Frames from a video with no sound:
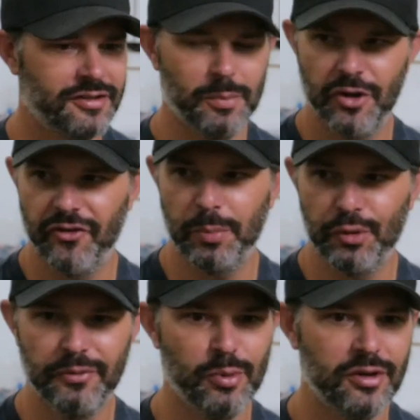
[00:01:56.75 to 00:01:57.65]
it's the perfect
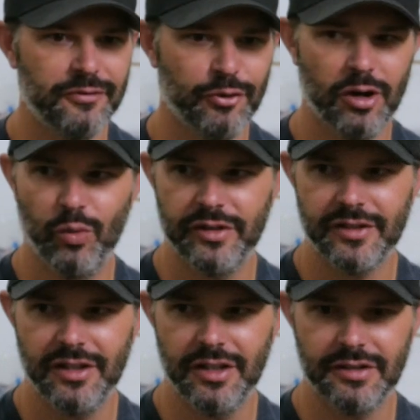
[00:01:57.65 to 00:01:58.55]
proof point for our
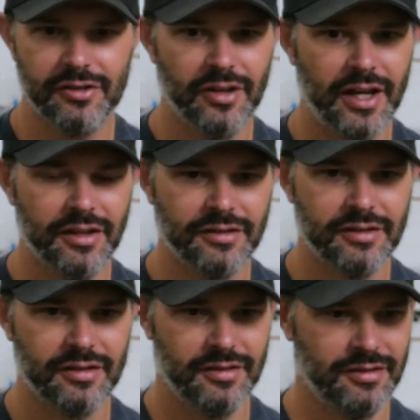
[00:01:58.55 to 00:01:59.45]
whiskey. It still
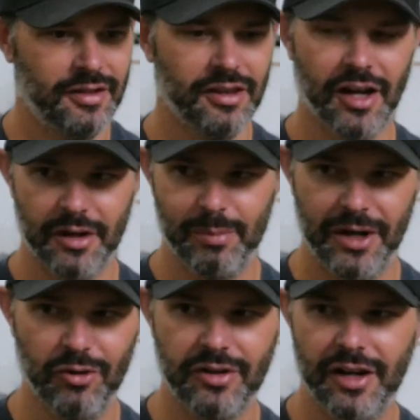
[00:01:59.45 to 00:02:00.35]
has a lot of
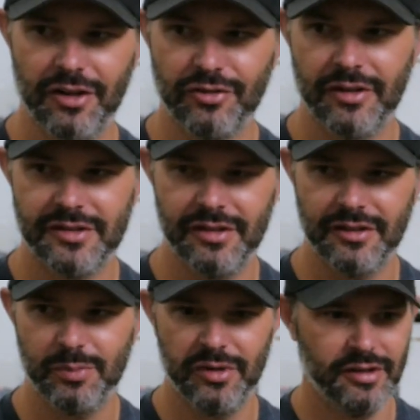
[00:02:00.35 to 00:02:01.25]
barrel
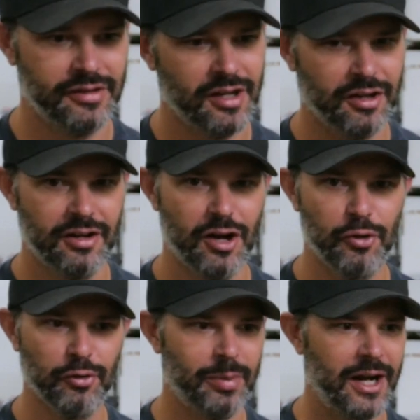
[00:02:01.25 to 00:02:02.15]
characteristics, but it's not going to
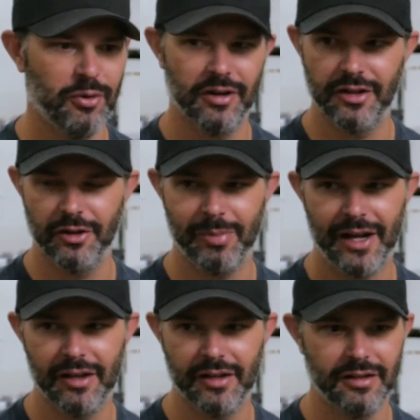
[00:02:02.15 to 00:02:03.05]
overpower your
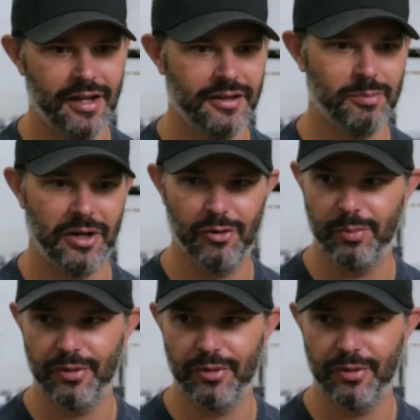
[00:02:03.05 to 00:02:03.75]
palate as barrel